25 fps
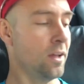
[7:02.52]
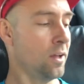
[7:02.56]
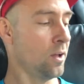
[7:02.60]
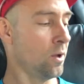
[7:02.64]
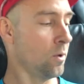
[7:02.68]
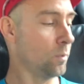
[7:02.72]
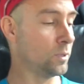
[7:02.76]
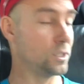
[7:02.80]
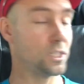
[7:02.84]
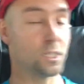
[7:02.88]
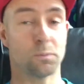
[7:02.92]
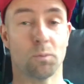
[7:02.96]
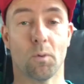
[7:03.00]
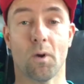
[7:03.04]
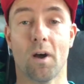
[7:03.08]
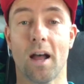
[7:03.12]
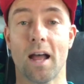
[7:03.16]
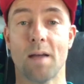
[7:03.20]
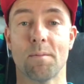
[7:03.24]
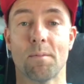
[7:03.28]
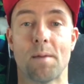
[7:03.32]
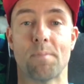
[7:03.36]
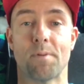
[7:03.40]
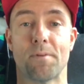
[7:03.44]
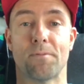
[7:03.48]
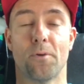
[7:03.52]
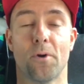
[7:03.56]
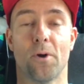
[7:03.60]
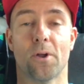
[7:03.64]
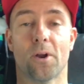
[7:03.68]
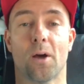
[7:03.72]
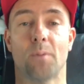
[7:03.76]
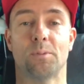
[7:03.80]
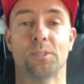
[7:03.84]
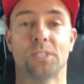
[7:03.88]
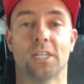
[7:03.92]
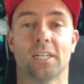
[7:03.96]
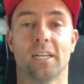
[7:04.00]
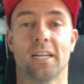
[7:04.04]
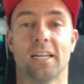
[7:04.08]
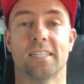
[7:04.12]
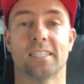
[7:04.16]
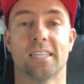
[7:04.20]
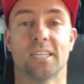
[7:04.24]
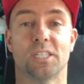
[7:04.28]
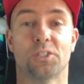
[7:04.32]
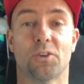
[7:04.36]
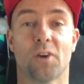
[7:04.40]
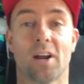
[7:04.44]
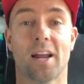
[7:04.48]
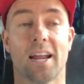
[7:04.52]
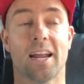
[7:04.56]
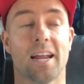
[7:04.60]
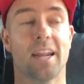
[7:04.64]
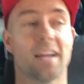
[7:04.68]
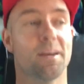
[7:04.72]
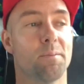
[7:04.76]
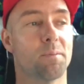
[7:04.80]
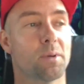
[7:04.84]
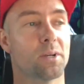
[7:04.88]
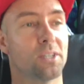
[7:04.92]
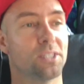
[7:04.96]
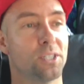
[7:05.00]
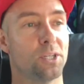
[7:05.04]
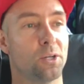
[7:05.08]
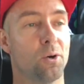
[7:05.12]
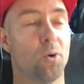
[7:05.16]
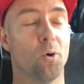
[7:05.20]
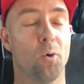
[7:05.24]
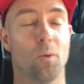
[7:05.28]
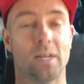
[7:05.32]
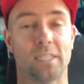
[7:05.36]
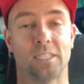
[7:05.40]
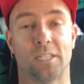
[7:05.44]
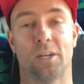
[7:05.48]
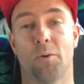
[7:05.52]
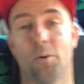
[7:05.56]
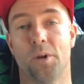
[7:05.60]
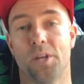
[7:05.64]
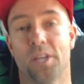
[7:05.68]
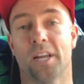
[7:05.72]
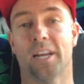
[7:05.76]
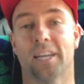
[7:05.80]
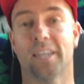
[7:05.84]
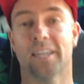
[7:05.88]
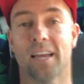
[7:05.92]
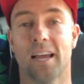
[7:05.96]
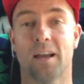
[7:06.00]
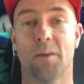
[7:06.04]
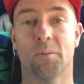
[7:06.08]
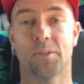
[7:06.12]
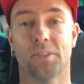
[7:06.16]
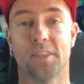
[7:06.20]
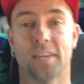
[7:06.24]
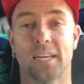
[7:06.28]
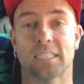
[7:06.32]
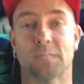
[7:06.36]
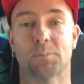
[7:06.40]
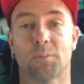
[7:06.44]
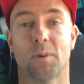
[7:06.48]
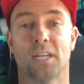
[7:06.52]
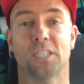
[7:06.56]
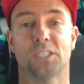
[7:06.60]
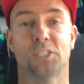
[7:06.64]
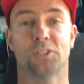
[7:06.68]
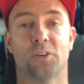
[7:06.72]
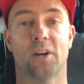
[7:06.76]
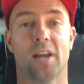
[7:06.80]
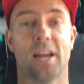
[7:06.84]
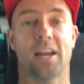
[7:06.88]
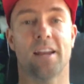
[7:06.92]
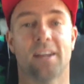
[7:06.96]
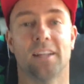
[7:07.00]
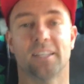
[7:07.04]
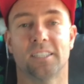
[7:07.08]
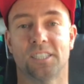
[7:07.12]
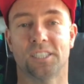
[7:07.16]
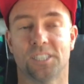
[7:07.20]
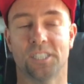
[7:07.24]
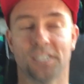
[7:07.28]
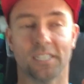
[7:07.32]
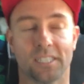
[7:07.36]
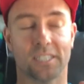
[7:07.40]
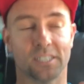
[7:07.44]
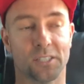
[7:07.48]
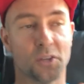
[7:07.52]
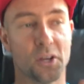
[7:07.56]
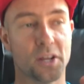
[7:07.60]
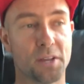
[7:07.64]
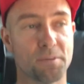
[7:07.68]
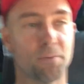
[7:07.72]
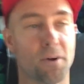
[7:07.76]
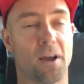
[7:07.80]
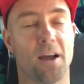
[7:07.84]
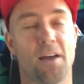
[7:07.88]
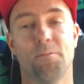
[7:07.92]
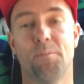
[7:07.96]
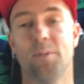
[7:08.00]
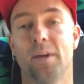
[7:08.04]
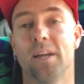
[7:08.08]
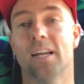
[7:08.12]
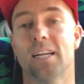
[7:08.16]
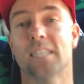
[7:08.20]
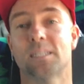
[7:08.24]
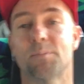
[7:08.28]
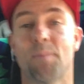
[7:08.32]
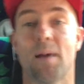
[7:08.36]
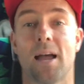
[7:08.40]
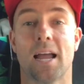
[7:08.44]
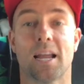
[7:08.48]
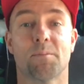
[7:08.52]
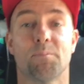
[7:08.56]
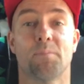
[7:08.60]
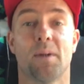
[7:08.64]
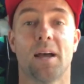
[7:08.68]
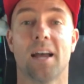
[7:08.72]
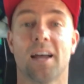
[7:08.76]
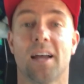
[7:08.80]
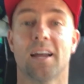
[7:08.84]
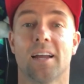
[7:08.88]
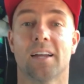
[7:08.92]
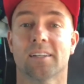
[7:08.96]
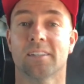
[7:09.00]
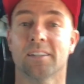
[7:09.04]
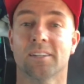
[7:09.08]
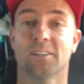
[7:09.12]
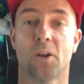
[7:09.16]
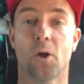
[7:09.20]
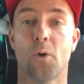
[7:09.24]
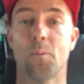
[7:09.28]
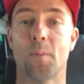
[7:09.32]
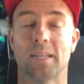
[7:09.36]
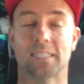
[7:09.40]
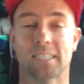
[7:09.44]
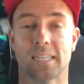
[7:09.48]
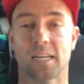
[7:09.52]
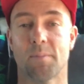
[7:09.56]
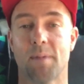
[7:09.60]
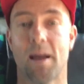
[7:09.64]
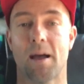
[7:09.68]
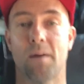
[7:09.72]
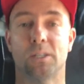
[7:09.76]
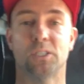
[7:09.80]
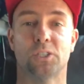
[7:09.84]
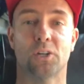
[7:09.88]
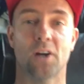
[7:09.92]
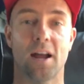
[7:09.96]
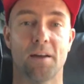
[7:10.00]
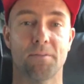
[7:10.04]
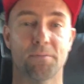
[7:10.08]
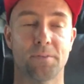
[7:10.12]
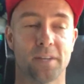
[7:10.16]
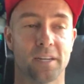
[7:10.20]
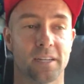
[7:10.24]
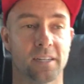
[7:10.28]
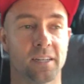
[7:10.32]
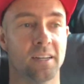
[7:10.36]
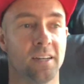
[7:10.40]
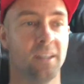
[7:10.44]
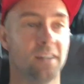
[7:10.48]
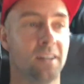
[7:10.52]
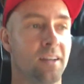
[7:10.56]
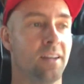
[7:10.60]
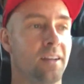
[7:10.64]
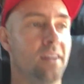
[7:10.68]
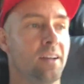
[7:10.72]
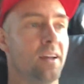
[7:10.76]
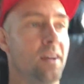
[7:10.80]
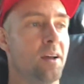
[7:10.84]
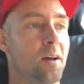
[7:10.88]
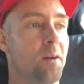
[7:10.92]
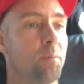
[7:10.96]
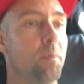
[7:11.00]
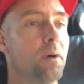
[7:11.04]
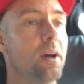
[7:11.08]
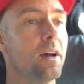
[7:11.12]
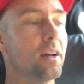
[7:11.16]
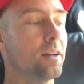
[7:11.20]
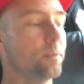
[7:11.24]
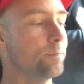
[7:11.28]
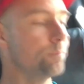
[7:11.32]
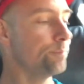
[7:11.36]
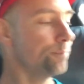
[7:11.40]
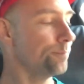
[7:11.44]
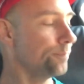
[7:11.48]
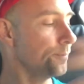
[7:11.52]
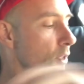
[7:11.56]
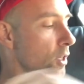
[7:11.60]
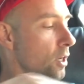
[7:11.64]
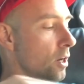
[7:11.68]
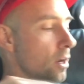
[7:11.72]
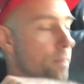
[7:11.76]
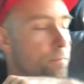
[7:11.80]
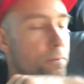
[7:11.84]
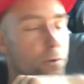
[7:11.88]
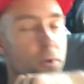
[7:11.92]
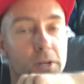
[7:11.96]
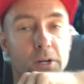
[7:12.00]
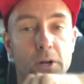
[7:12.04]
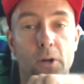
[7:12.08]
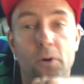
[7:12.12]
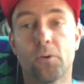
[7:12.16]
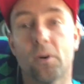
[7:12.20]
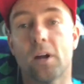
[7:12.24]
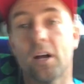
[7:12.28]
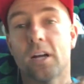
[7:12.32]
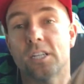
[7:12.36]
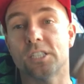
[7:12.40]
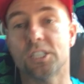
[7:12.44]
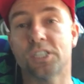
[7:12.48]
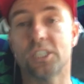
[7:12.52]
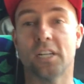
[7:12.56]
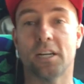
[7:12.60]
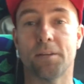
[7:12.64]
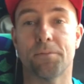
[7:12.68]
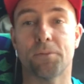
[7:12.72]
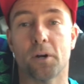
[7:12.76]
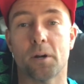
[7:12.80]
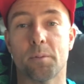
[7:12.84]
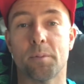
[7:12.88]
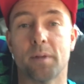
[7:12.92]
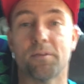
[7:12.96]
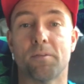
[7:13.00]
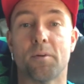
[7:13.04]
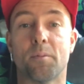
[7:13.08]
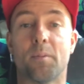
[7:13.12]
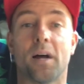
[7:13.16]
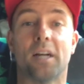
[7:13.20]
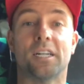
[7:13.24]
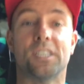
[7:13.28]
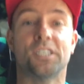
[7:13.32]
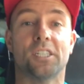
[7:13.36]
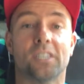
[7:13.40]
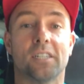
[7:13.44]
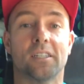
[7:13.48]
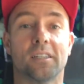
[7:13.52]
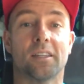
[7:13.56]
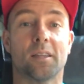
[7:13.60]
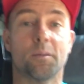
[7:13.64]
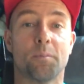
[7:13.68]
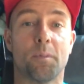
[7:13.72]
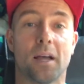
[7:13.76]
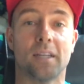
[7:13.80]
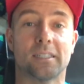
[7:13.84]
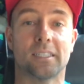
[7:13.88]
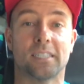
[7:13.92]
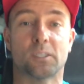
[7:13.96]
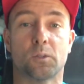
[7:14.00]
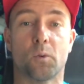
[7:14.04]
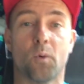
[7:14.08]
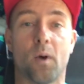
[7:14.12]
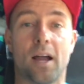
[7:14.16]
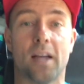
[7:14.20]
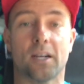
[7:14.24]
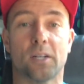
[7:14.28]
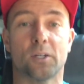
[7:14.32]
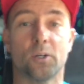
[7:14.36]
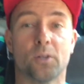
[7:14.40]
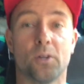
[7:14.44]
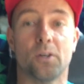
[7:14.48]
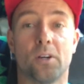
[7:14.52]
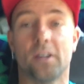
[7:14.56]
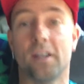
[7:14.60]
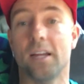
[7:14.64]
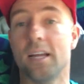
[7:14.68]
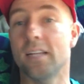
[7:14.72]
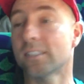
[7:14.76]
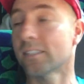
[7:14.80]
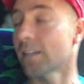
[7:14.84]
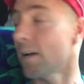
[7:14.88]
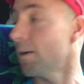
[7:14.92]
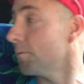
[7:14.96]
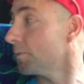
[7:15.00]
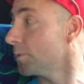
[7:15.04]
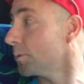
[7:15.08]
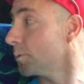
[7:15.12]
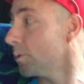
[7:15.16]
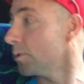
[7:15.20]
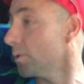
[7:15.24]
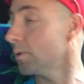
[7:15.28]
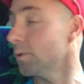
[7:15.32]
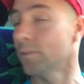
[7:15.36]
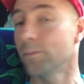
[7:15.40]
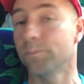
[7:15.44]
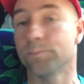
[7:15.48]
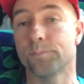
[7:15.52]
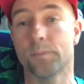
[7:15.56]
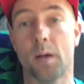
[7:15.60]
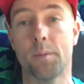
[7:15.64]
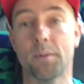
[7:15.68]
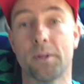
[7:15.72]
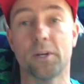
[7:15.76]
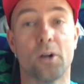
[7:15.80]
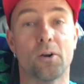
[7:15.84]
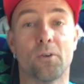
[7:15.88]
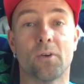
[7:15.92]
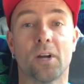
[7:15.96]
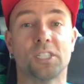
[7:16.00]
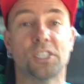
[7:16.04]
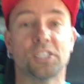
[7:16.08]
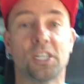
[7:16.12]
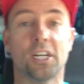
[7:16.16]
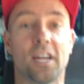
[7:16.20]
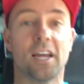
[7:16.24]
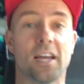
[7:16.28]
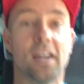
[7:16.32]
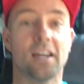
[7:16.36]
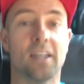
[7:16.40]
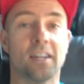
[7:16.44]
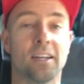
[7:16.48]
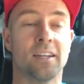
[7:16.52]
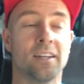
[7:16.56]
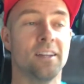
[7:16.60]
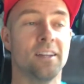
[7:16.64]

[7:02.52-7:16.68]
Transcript: Which is why my preferred option is the train, because you always know what you're going to get with the express train. It's just 35 minutes, bang, bang, no messing about with traffic. But, you know, if you're in no rush and if you're on a bit of a budget, the bus is quite good. It's comfortable. I'm in no rush today.